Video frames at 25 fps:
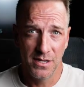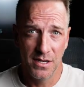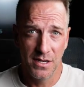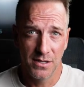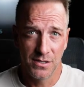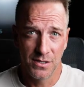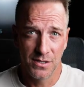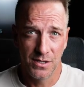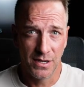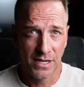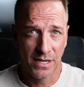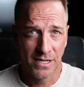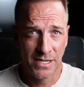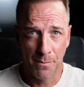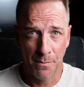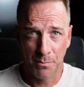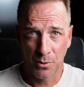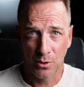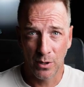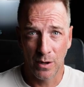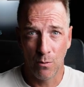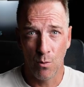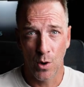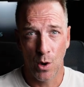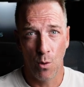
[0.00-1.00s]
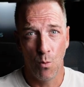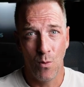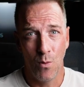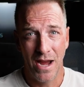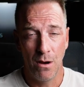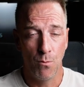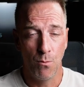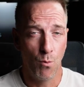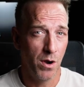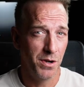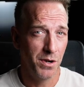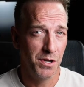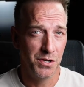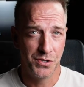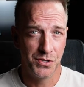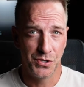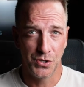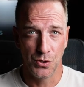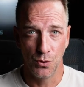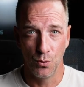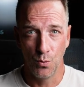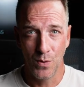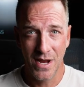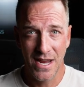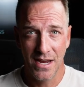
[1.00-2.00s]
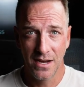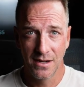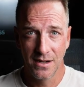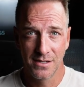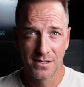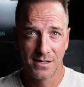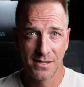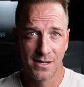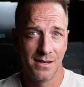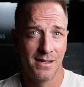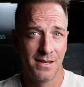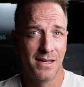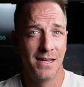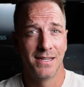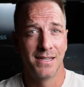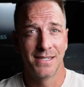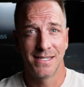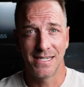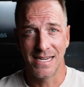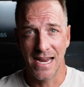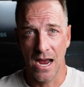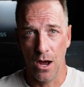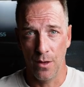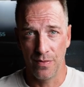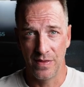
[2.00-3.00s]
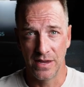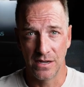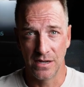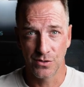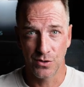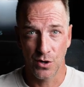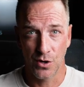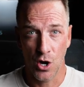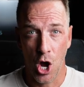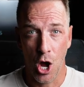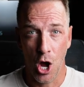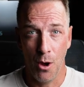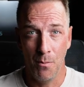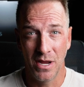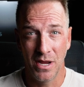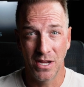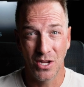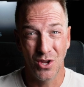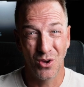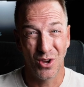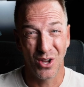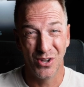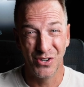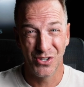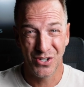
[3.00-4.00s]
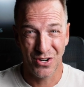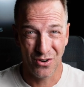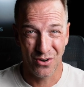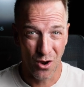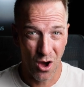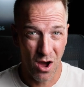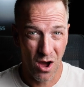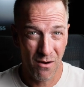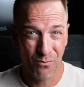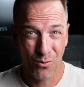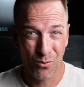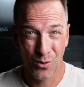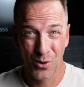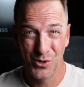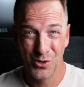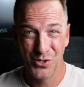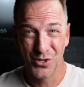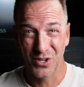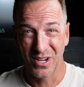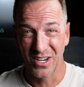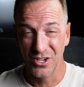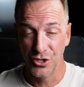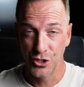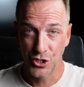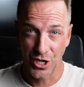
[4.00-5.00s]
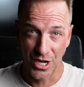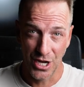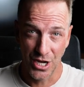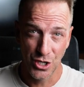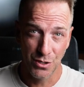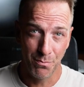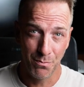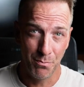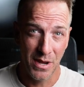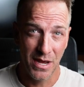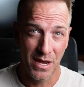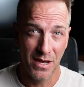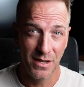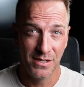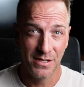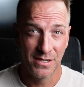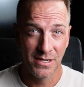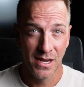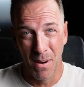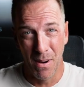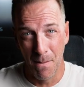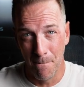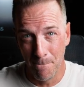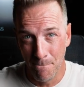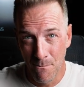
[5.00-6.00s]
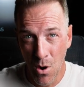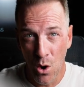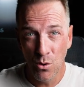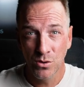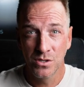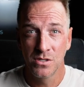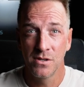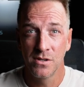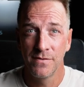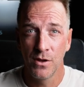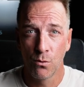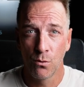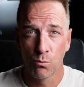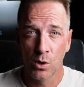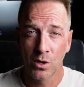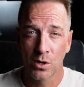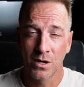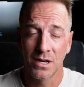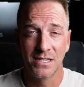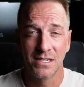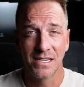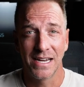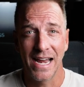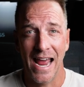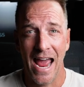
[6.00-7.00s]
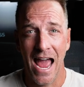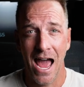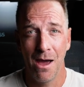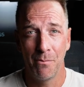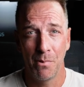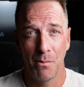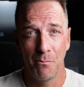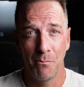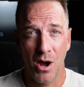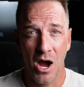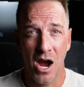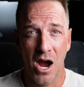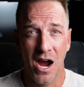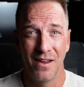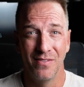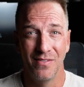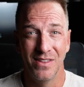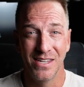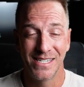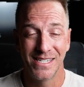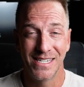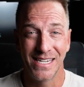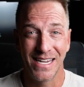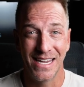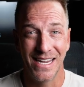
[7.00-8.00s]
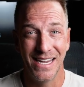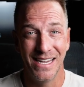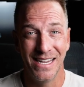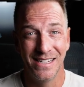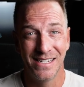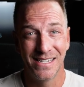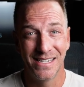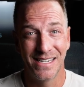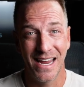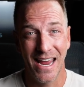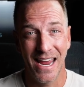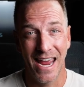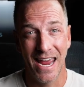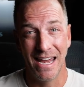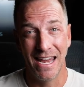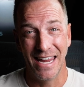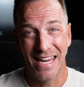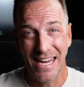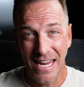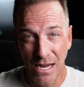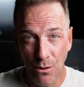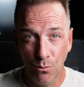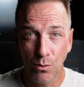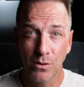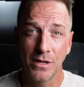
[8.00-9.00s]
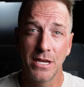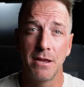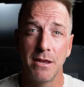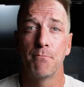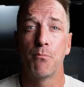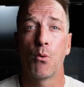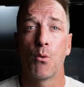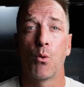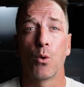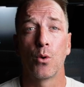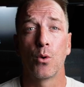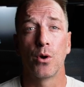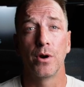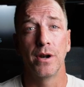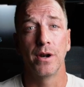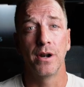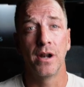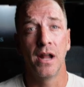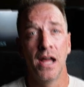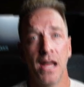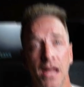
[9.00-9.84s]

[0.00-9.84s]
this. You typically want to wait one to two weeks see how things are humming. You can turn off words, you can change bids, but most of the work is going to happen behind the scenes. And equally important,